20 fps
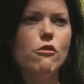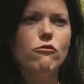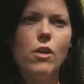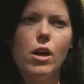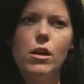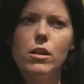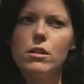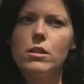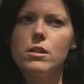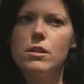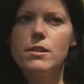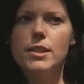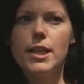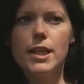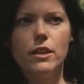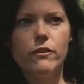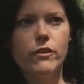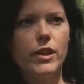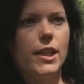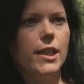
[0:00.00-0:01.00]
rugs,
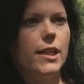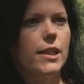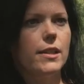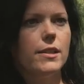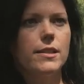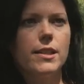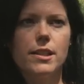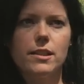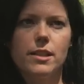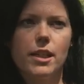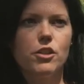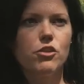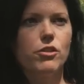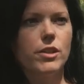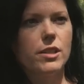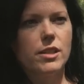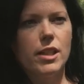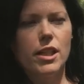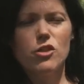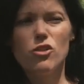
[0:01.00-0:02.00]
TVs,
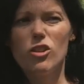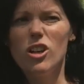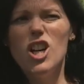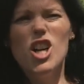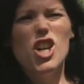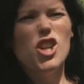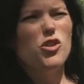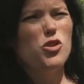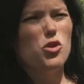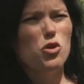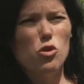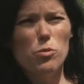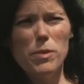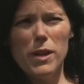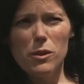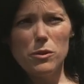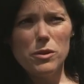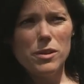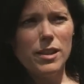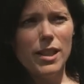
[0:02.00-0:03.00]
etc., etc.
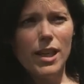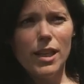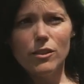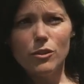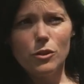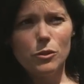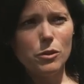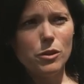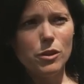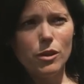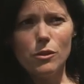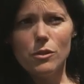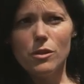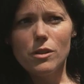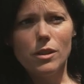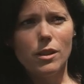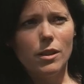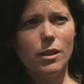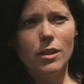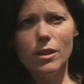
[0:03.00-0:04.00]
Doorbells to get dogs
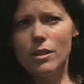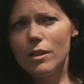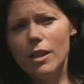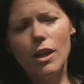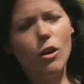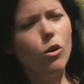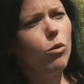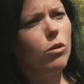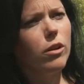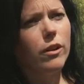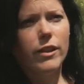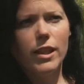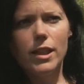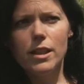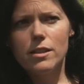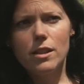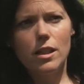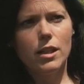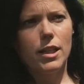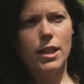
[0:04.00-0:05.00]
used to all the
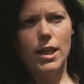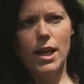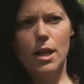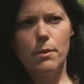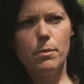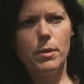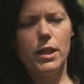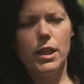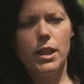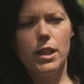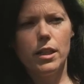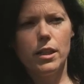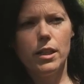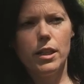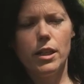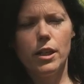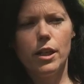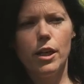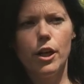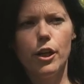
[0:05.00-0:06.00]
things that are going to happen in a,
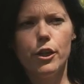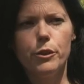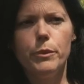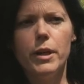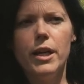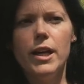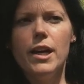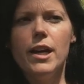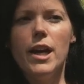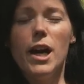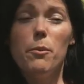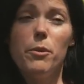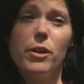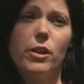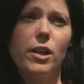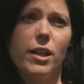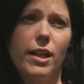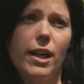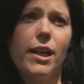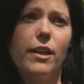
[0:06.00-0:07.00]
in a home. And we're
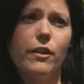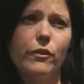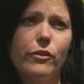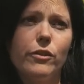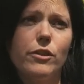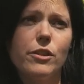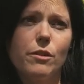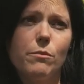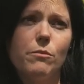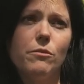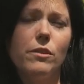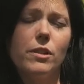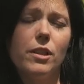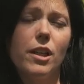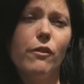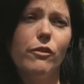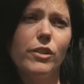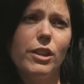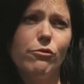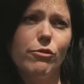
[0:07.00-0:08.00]
going to have some
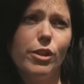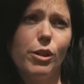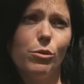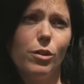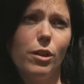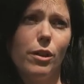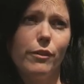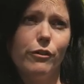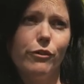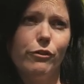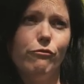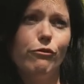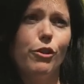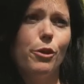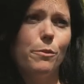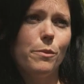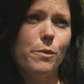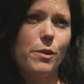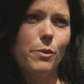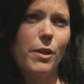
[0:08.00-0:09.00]
lovely real life
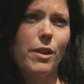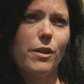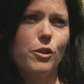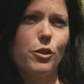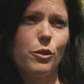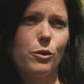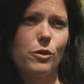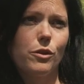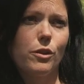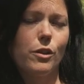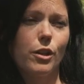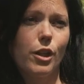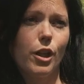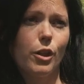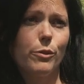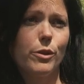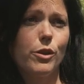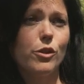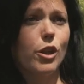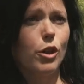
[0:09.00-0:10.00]
rooms where the dogs can
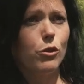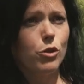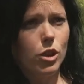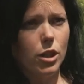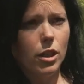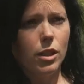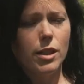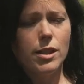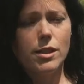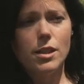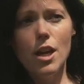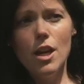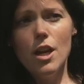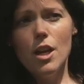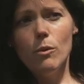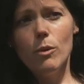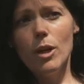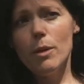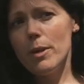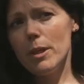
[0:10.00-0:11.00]
go and socialise,
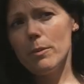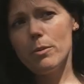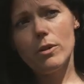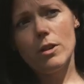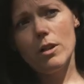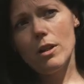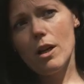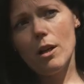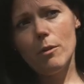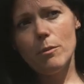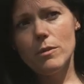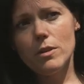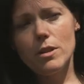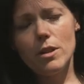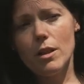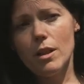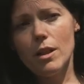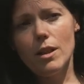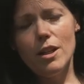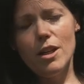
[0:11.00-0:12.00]
where people can come
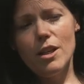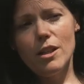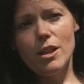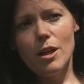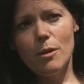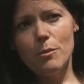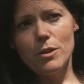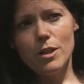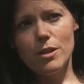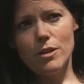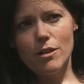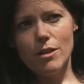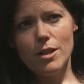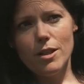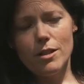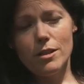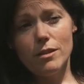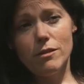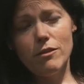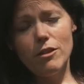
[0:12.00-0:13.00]
to come to
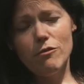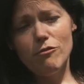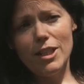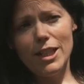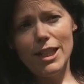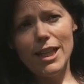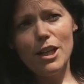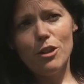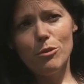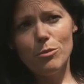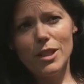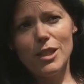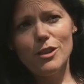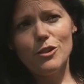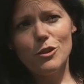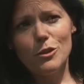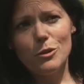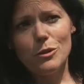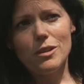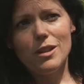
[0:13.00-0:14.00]
site and, and really help these
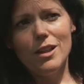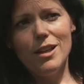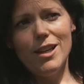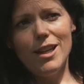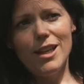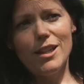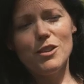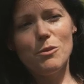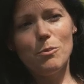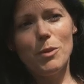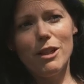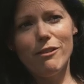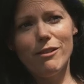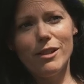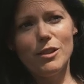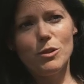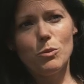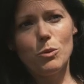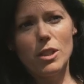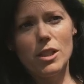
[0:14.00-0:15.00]
dogs
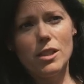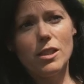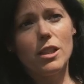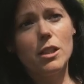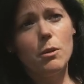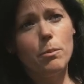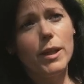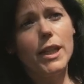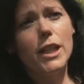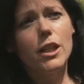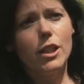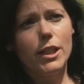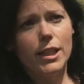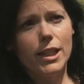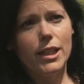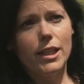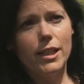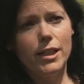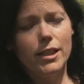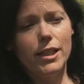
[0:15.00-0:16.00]
experience what it's going to be
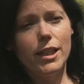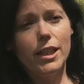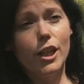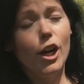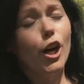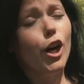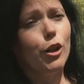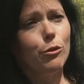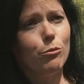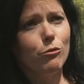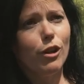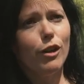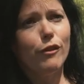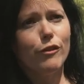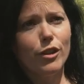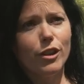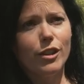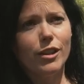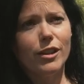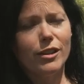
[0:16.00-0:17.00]
like in a in a home
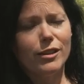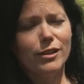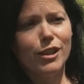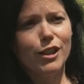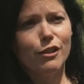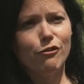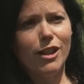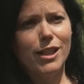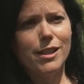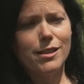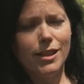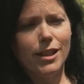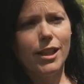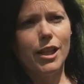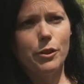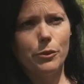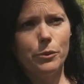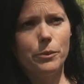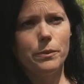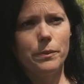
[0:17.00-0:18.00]
rather than a, a racing
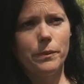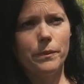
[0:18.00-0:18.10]
kennel.